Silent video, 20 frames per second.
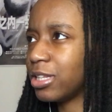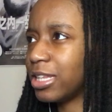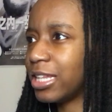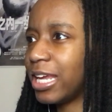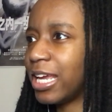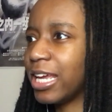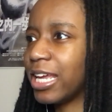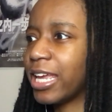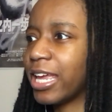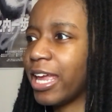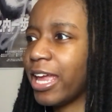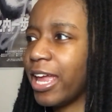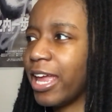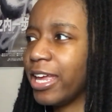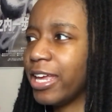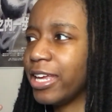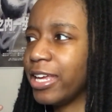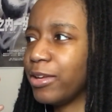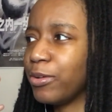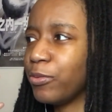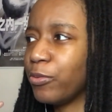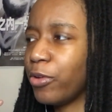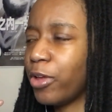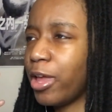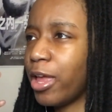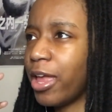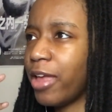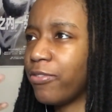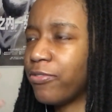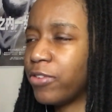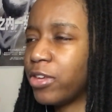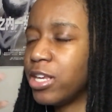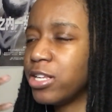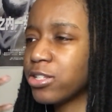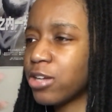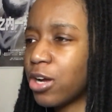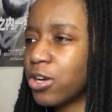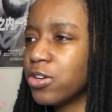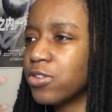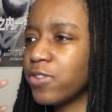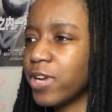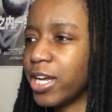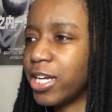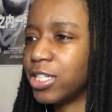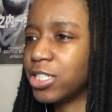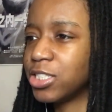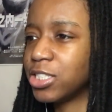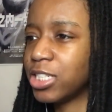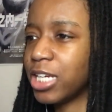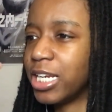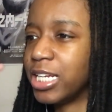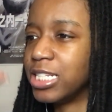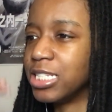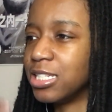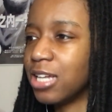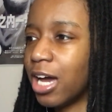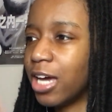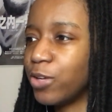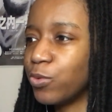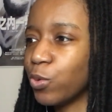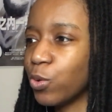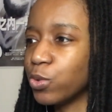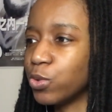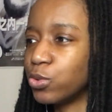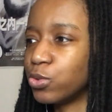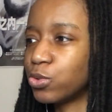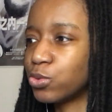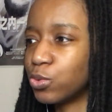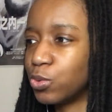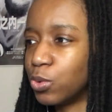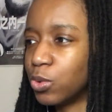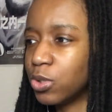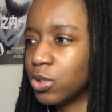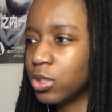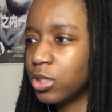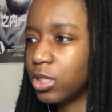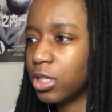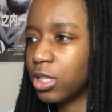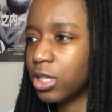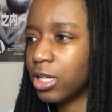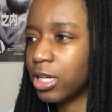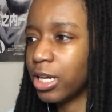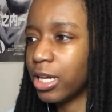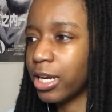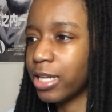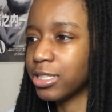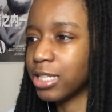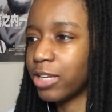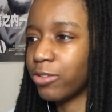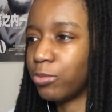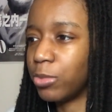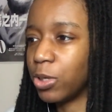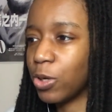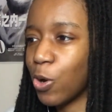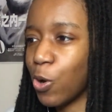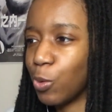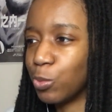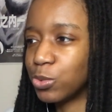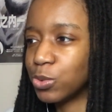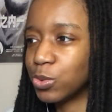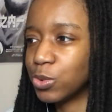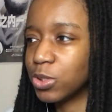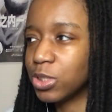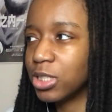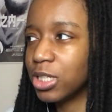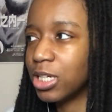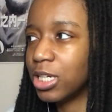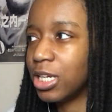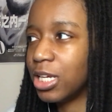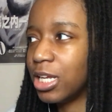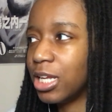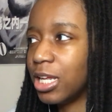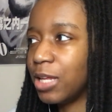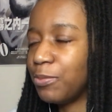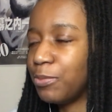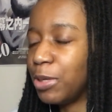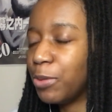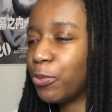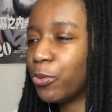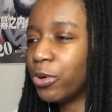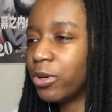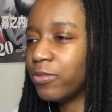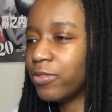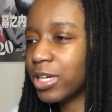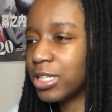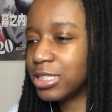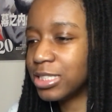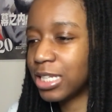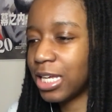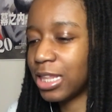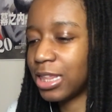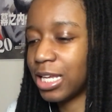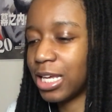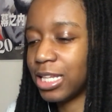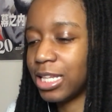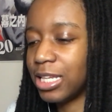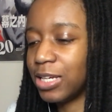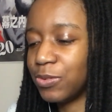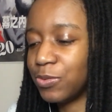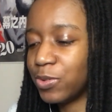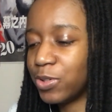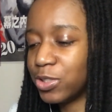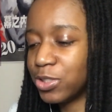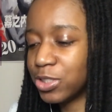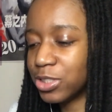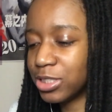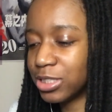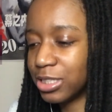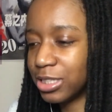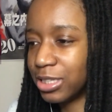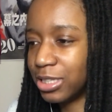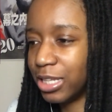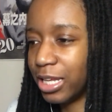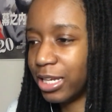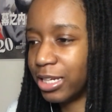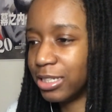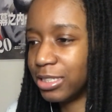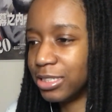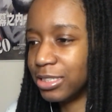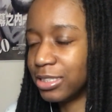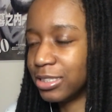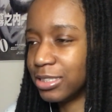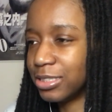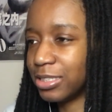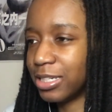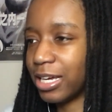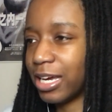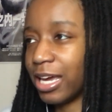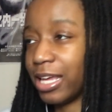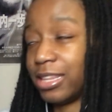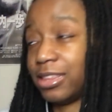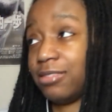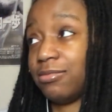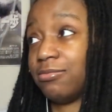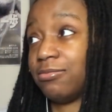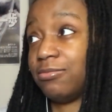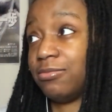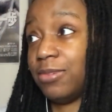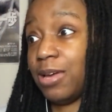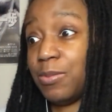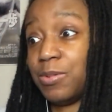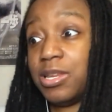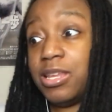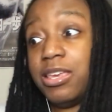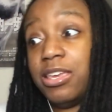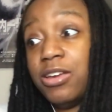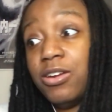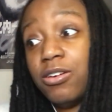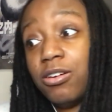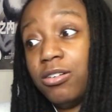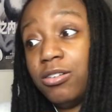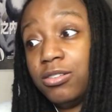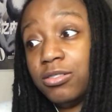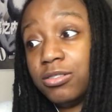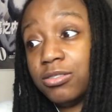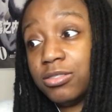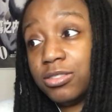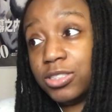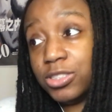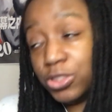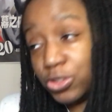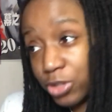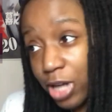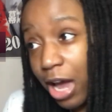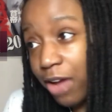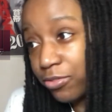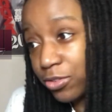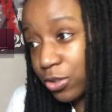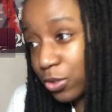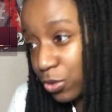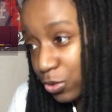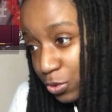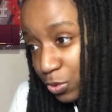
like, if he's underage and he's not enrolled in school and he's not even being homeschooled, people would investigate that. They wouldn't just let it, I, I mean, here, you have to go